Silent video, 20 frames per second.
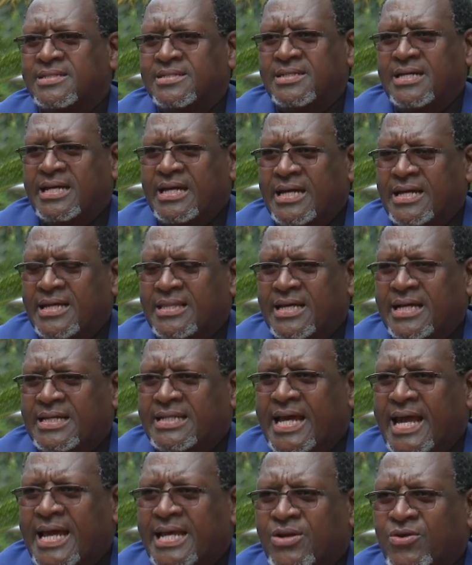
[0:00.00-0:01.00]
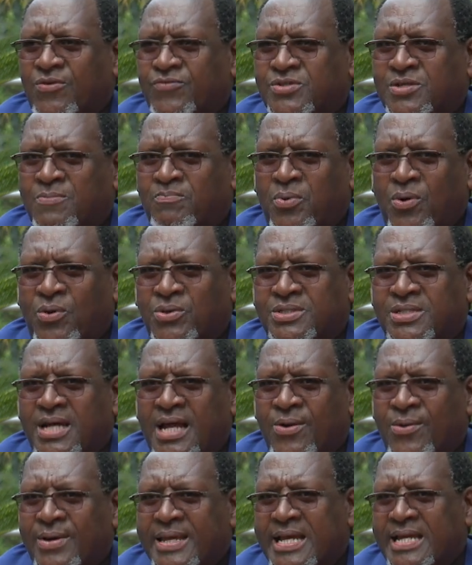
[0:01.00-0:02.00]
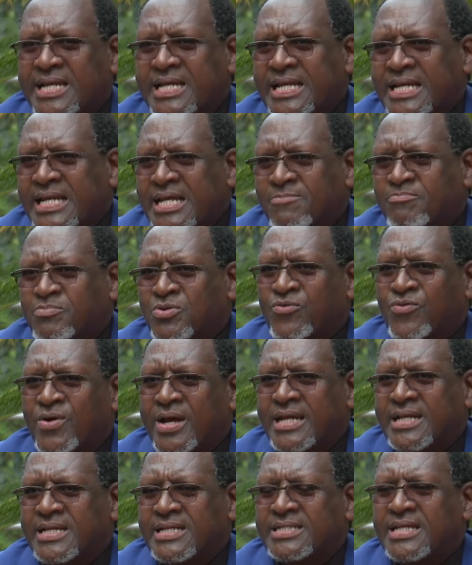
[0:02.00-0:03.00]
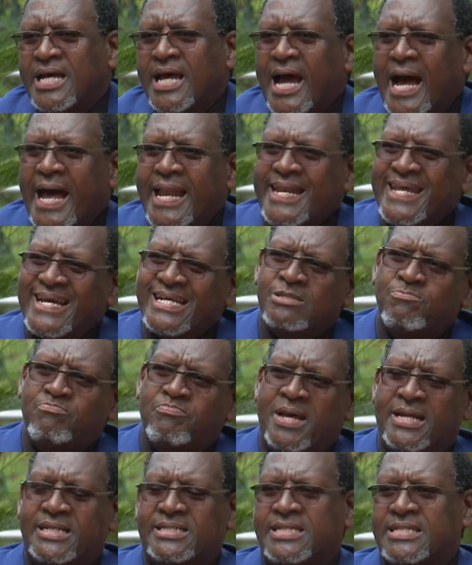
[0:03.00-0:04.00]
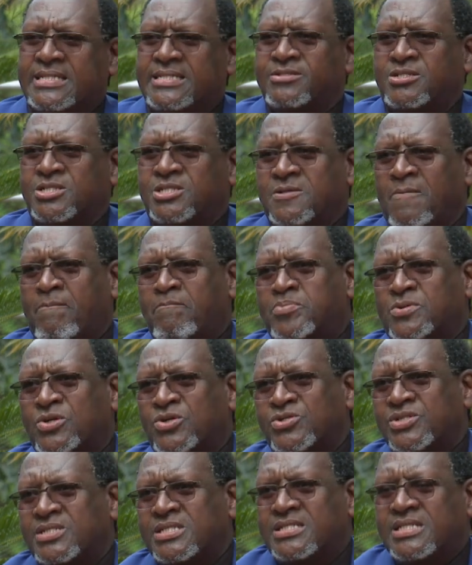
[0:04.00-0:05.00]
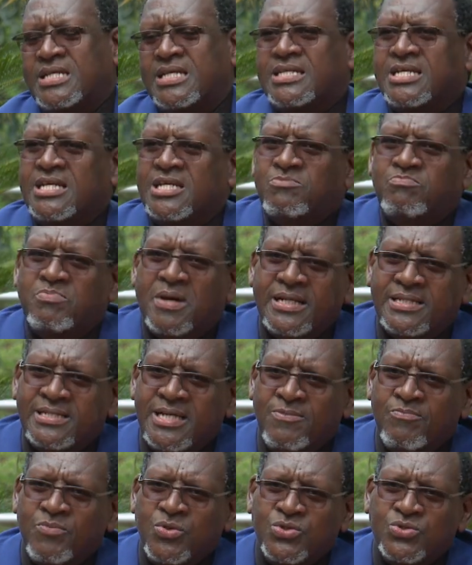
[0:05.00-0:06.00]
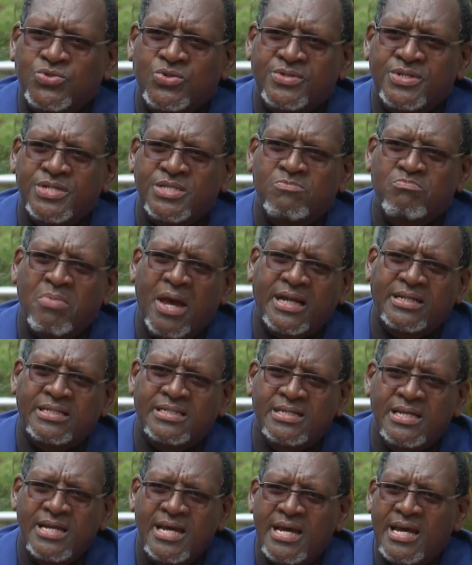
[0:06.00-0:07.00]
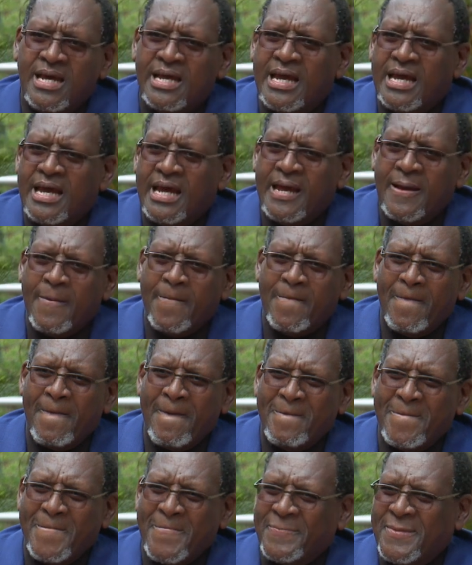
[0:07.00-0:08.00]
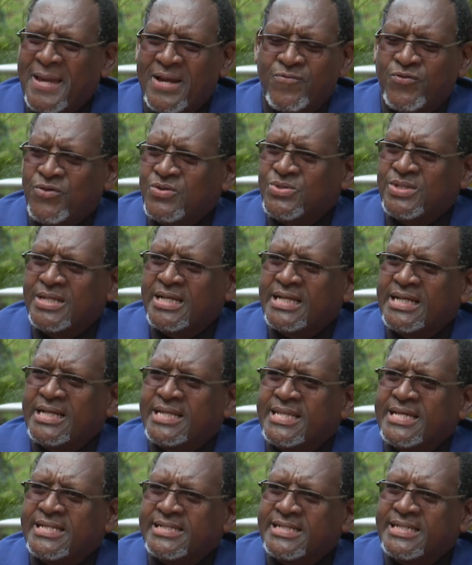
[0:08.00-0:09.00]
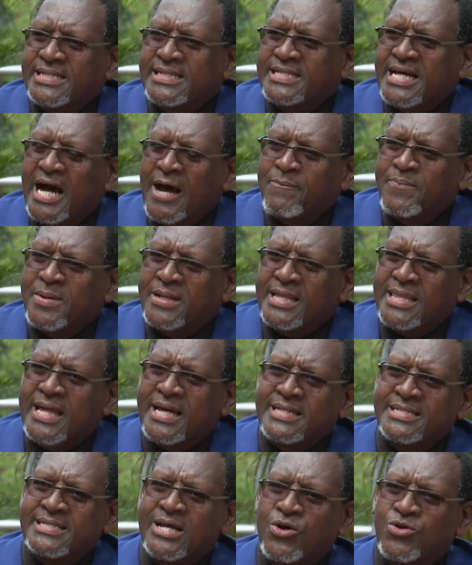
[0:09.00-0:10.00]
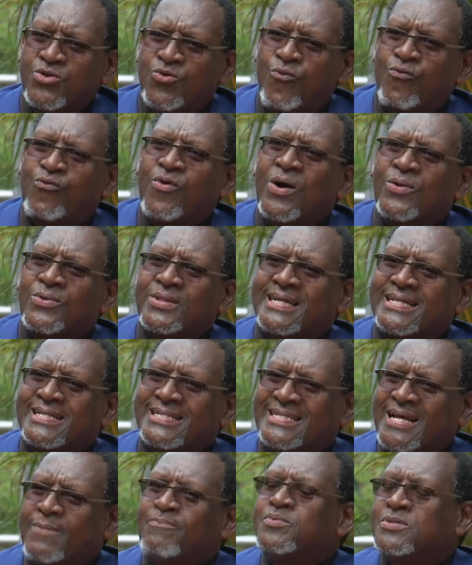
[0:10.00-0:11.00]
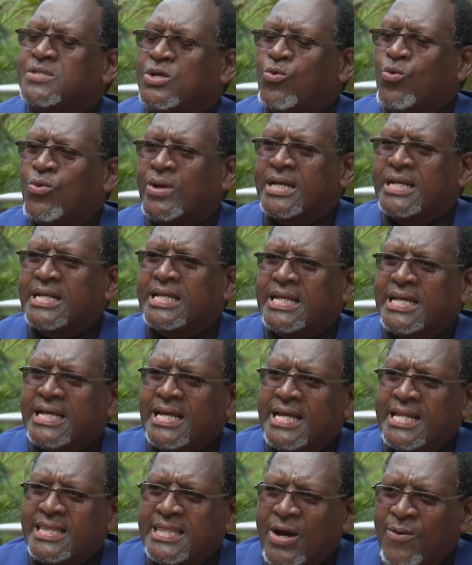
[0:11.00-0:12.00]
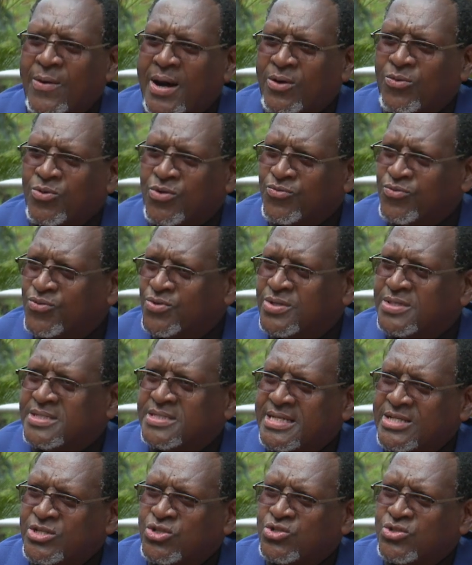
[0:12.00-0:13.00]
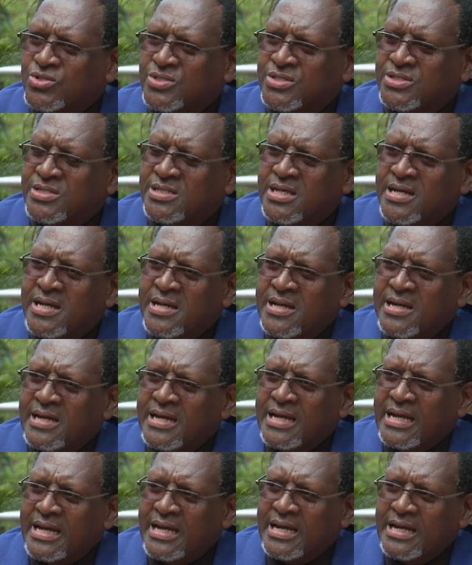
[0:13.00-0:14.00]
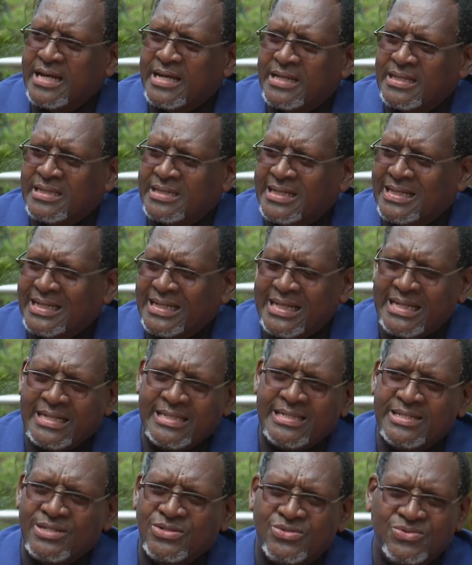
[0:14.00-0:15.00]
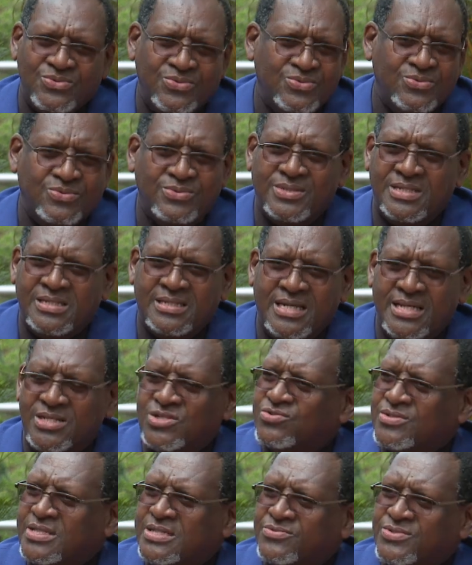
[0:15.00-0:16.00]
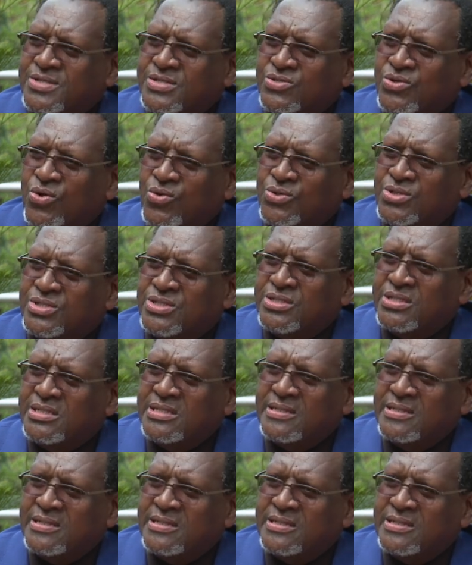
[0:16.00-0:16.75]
that kind of support. And Waiyaki did provide it, and he expected reciprocity, he expected mutual respect. Unfortunately, this didn't happen, and that is how you found that subsequently there were confrontations that led into disastrous results.